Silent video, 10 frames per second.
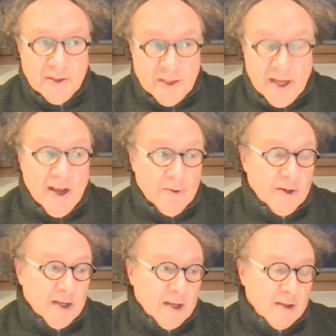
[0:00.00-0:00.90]

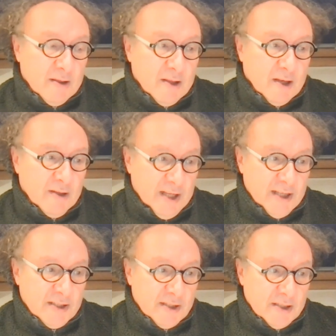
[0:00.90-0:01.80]
decoding the
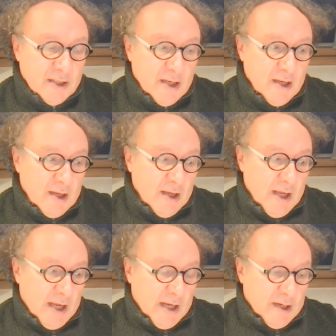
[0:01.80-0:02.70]
conditions
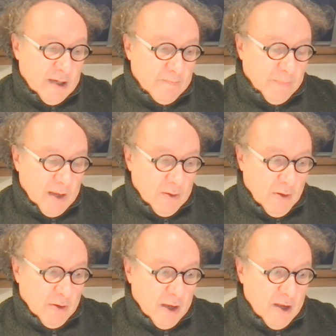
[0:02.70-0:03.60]
and
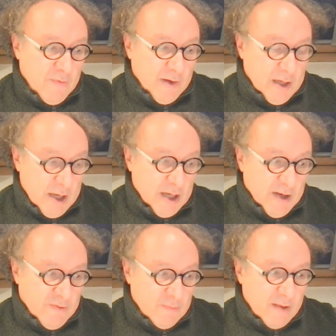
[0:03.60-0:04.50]
long COVID learning
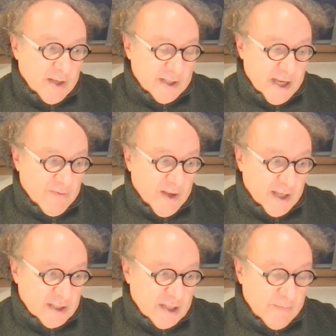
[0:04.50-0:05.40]
from
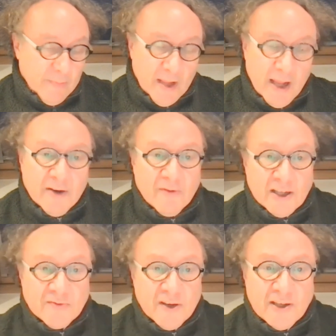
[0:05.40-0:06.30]
MECFS and
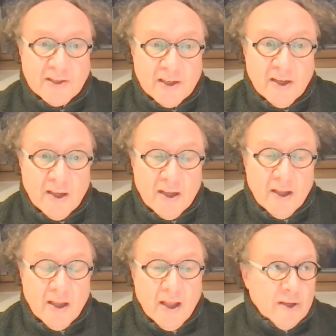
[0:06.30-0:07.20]
vice versa.
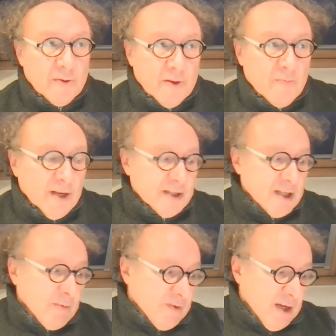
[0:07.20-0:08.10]
You've mentioned a
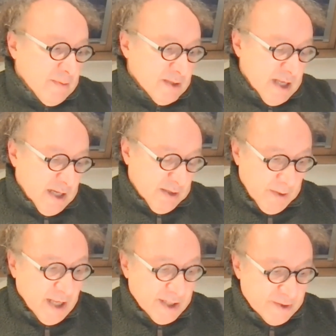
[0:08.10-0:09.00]
couple of times that
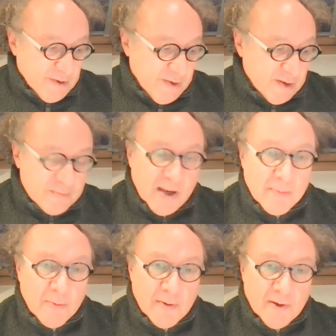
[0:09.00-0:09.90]
Nature Reviews
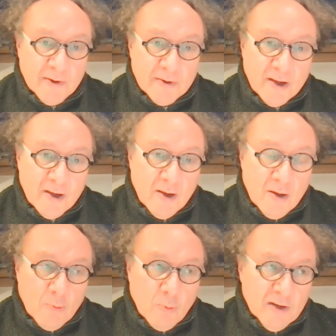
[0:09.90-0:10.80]
paper we wrote.
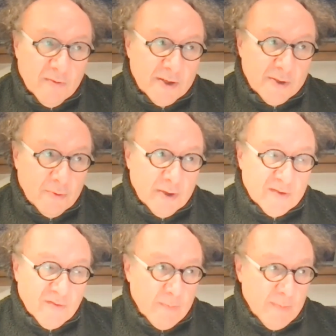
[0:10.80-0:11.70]
One of the joys
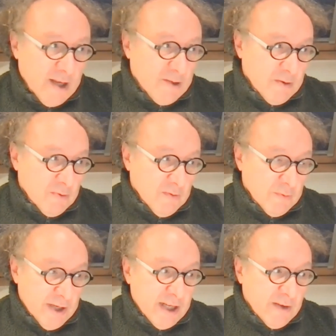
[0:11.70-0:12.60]
for me doing all of the
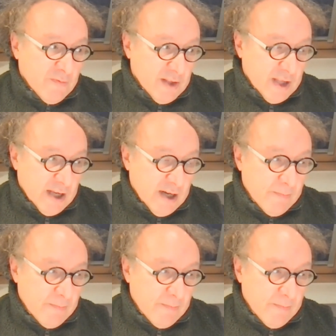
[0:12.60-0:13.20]
reading for that